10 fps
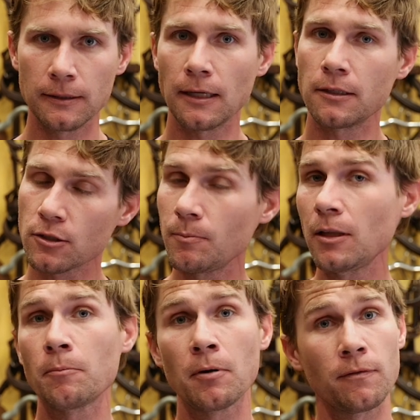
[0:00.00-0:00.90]
That doesn't
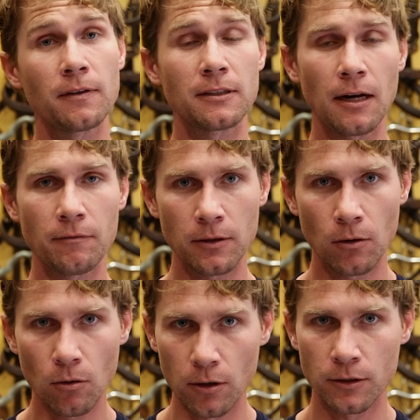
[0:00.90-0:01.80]
mean they're perfect in every
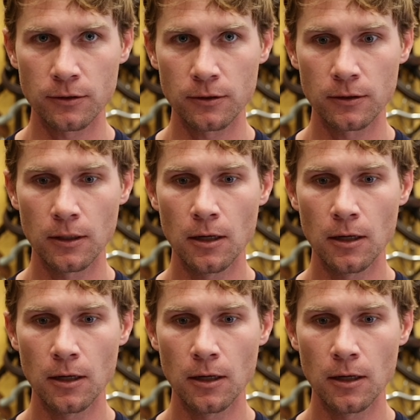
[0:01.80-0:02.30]
horse,